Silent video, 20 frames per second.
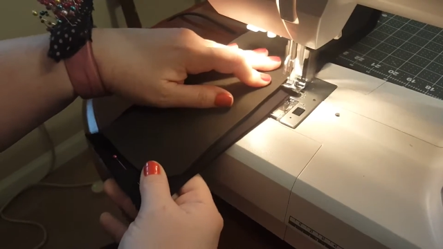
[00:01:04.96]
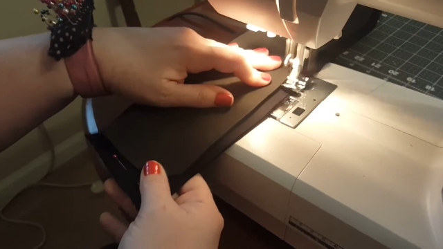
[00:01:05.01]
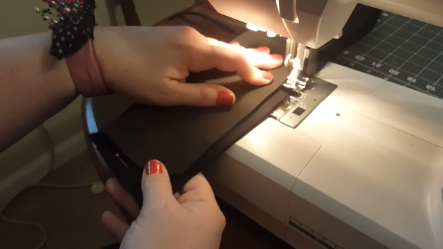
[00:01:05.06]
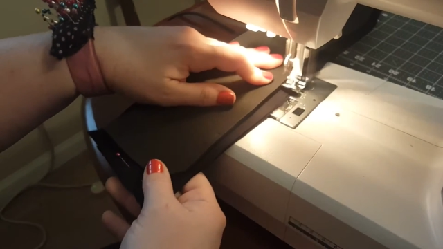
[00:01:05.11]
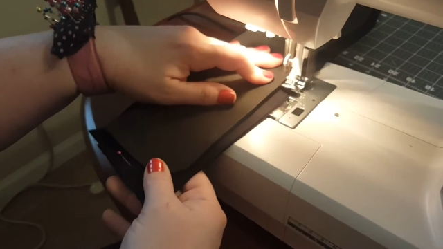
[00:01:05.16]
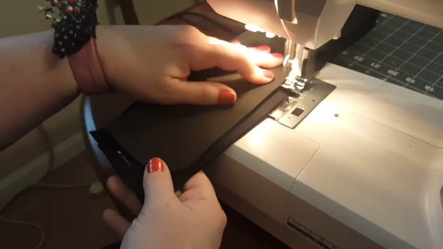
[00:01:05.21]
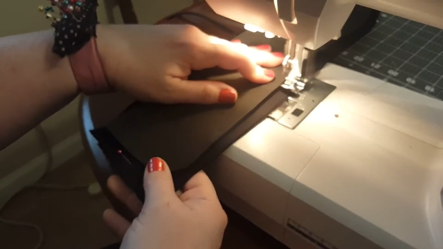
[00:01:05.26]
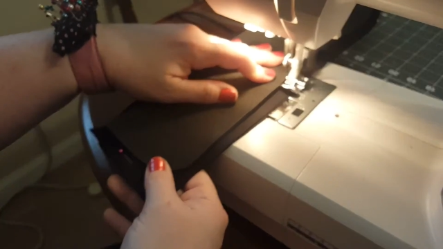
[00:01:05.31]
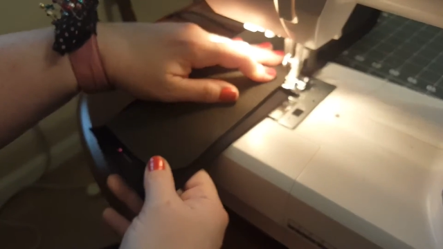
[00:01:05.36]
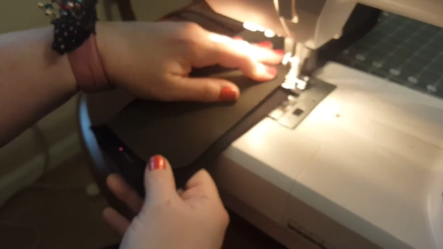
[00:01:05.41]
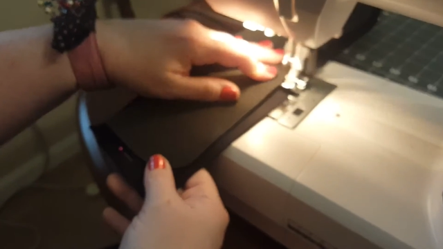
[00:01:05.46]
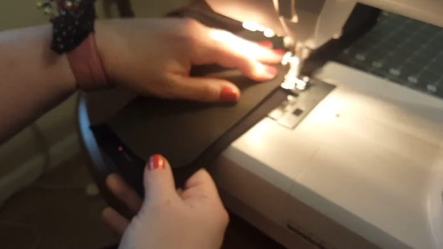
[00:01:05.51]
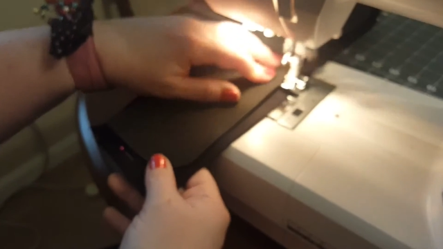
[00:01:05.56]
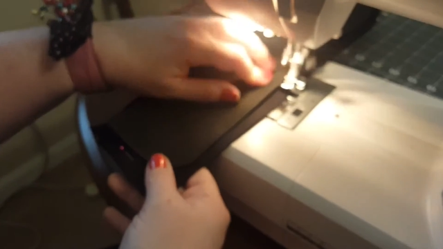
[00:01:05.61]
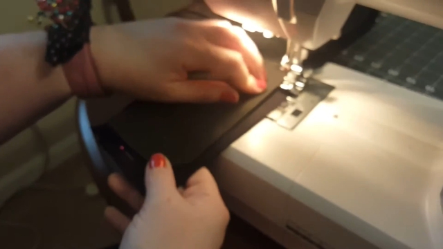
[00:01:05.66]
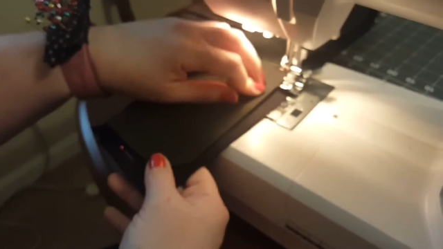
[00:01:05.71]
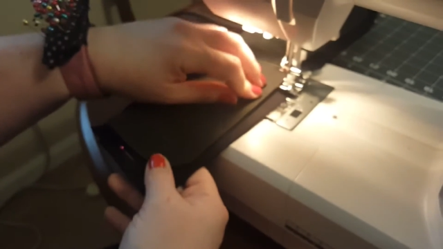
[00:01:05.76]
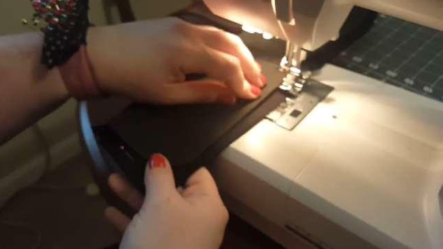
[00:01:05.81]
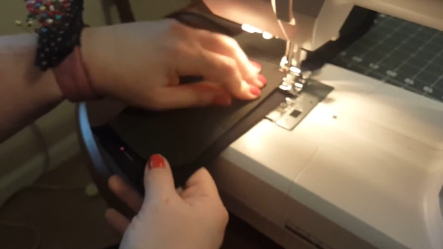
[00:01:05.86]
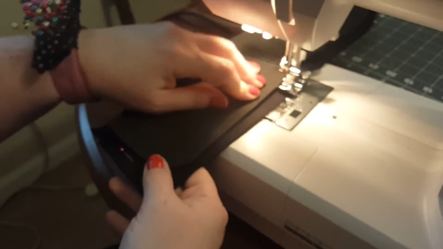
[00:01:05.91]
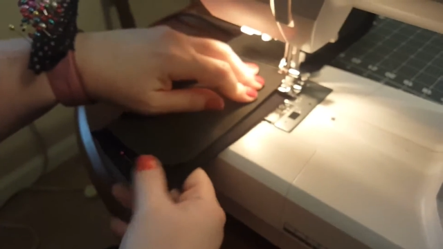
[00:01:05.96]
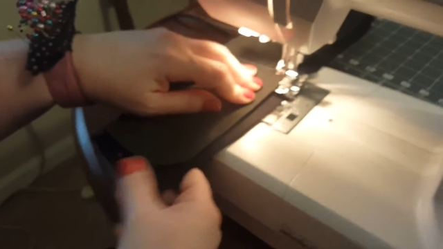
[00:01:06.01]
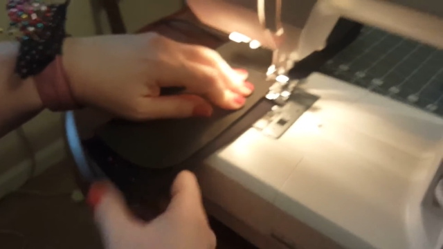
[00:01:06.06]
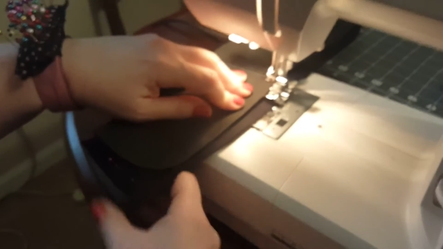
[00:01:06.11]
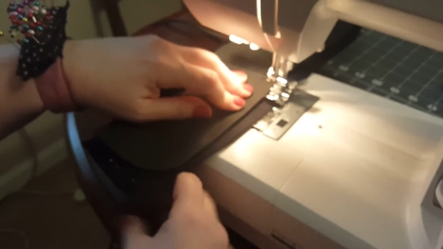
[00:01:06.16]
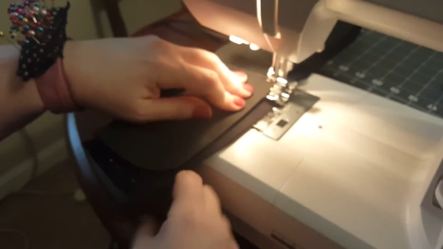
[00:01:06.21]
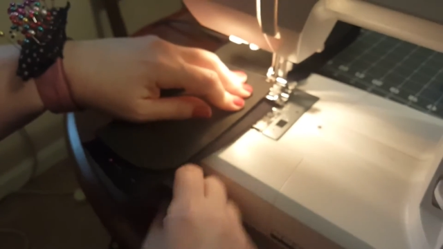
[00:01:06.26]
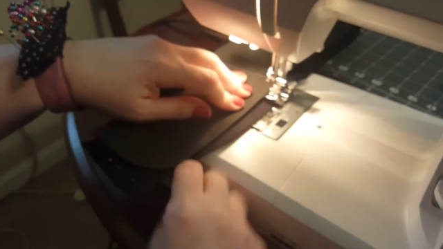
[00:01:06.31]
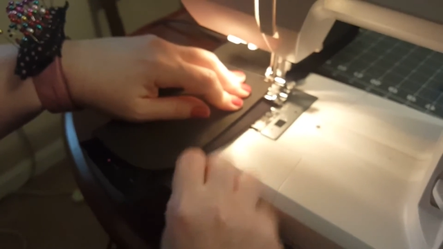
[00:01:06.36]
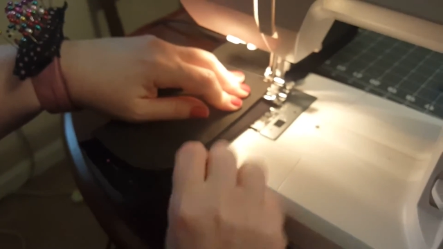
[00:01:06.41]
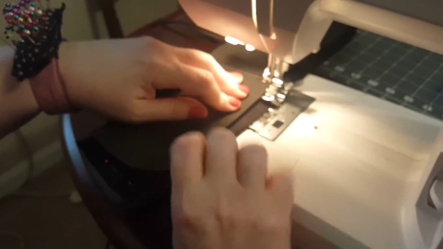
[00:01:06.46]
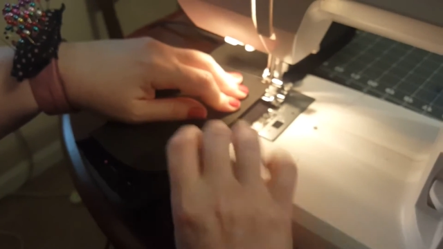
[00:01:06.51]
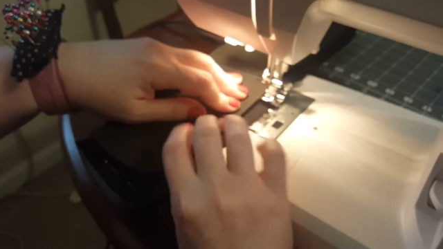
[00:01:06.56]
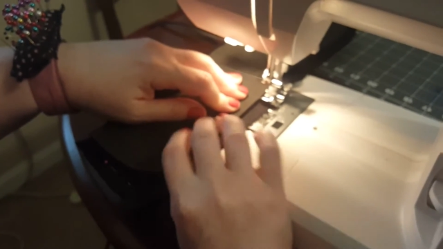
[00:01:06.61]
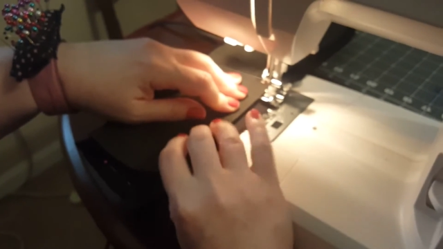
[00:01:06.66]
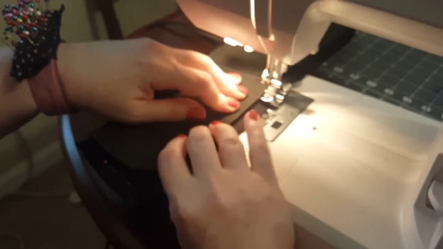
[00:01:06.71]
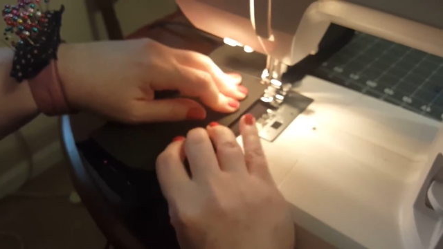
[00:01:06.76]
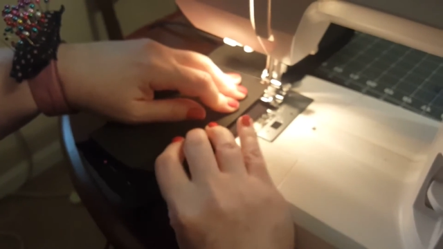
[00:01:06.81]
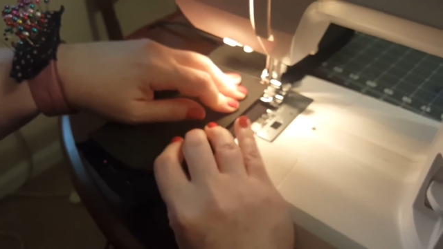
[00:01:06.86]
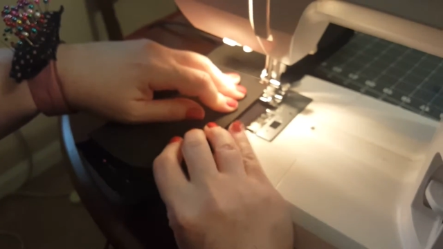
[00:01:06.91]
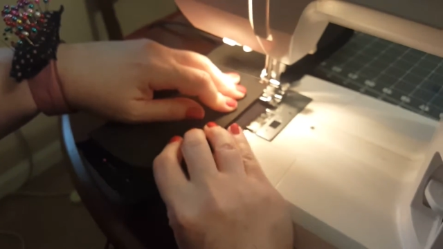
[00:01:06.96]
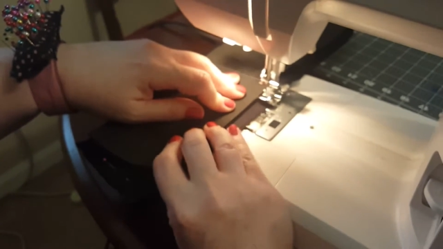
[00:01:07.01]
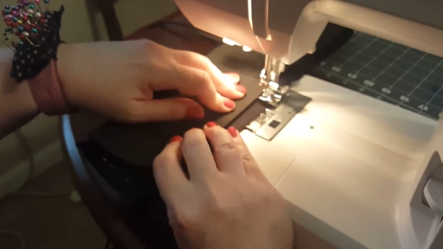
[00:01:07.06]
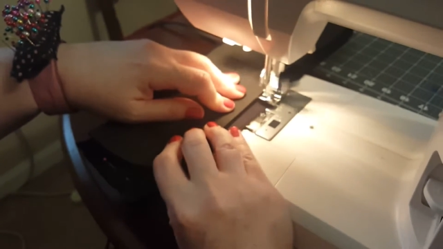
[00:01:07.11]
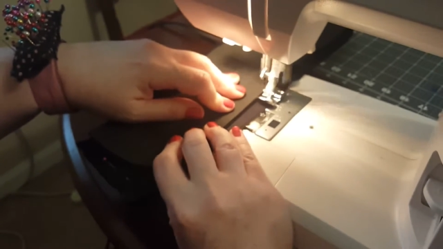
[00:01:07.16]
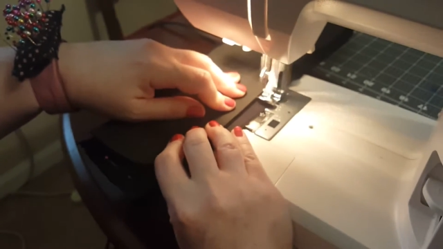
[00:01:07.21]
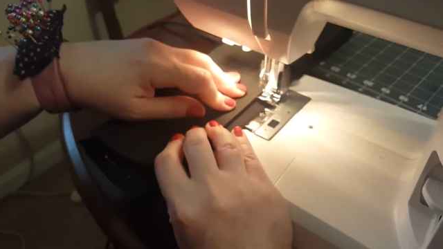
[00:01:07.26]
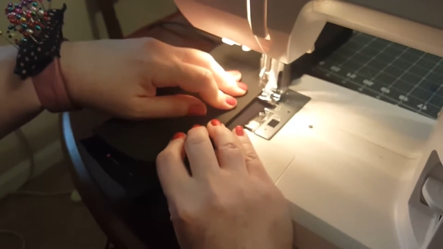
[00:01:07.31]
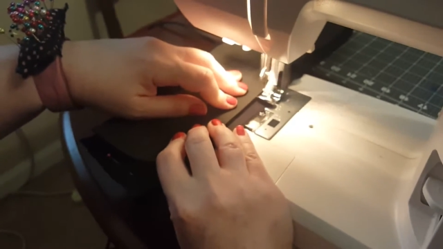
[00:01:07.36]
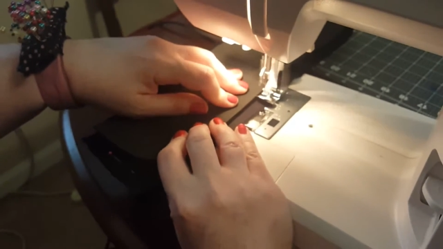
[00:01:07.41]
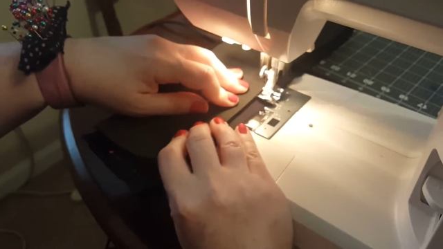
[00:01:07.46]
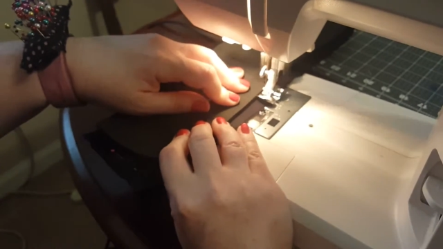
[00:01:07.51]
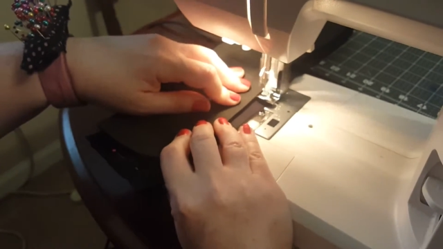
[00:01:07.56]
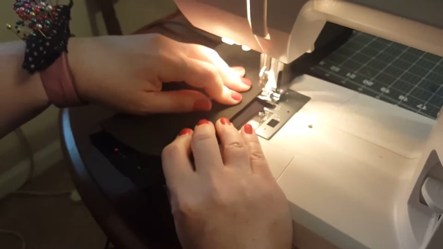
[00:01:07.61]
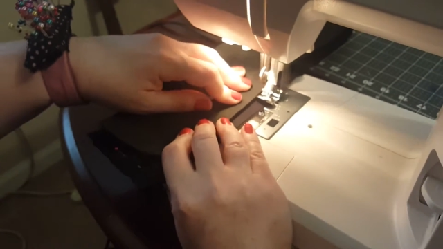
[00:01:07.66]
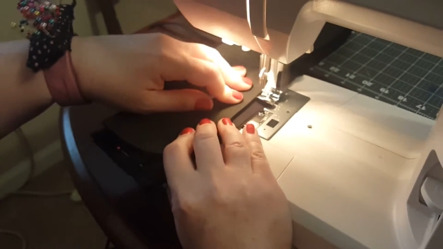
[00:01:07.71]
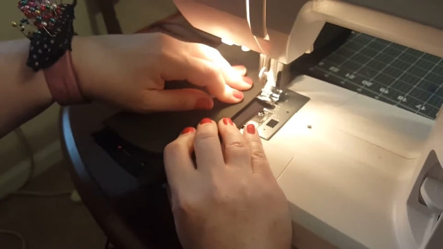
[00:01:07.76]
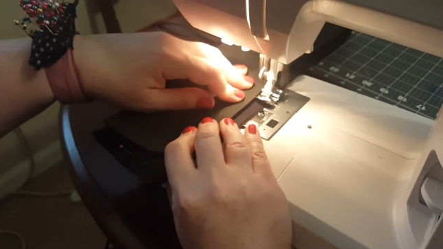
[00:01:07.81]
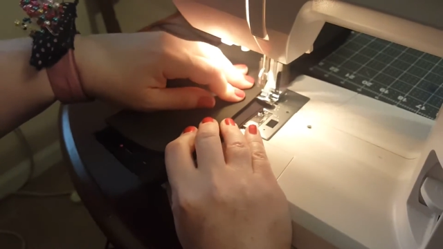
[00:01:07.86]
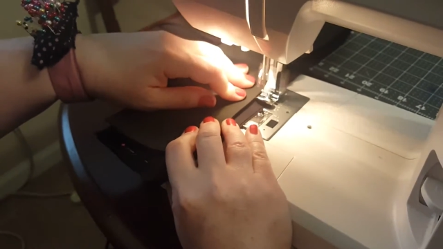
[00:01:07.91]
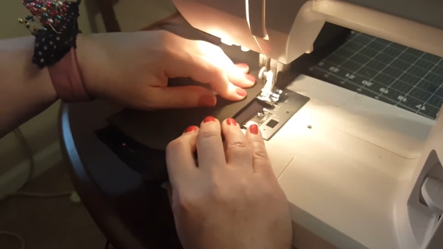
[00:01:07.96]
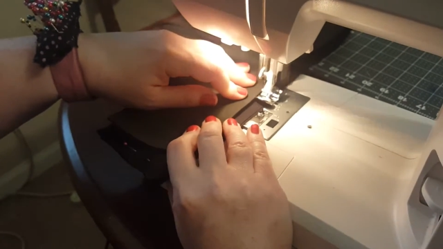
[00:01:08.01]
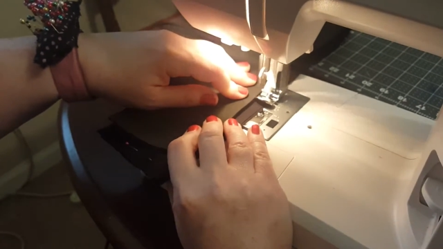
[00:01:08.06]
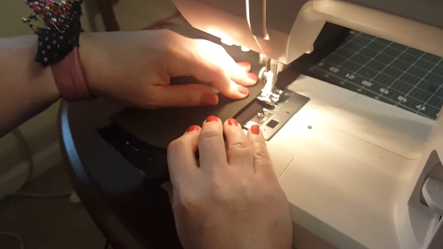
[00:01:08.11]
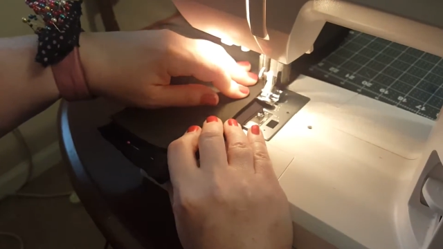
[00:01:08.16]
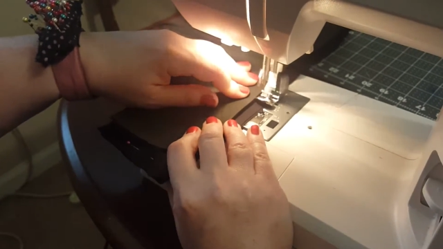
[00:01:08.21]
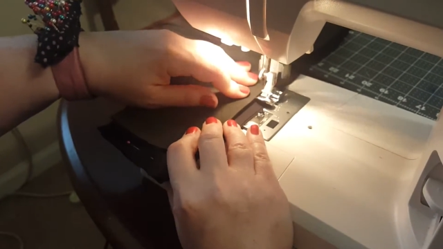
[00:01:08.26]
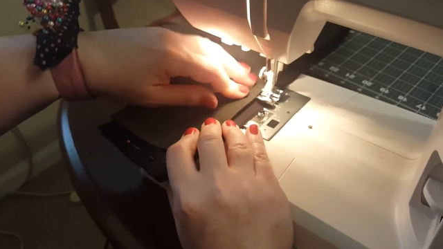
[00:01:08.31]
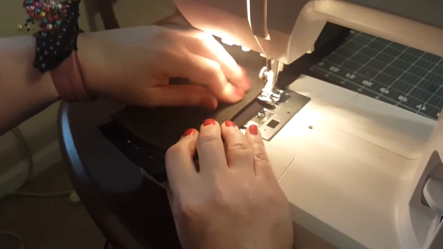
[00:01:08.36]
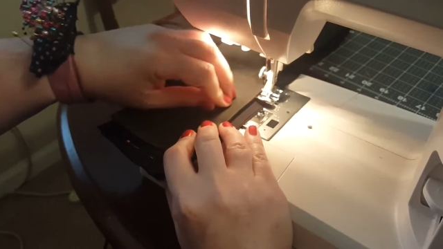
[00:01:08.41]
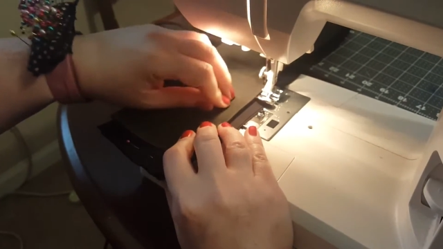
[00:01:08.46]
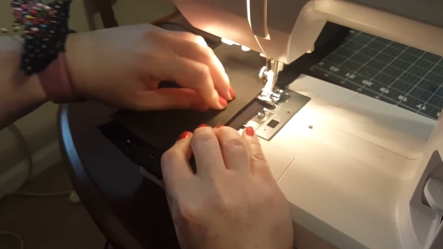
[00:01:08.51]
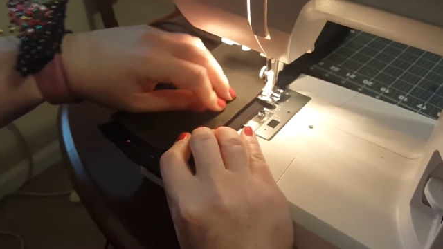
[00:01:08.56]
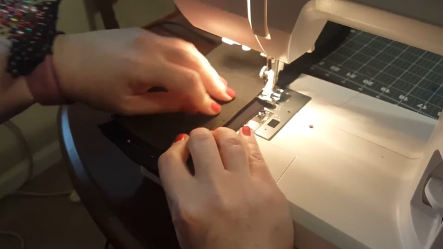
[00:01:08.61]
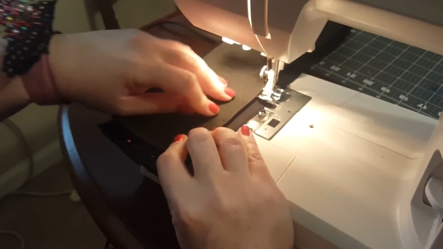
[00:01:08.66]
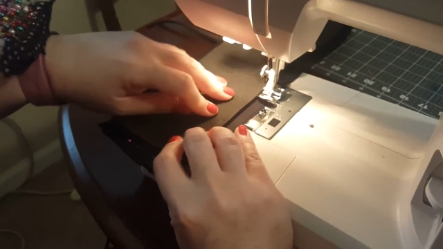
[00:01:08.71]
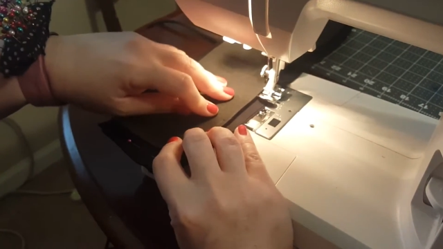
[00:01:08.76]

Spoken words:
(no speaker visible)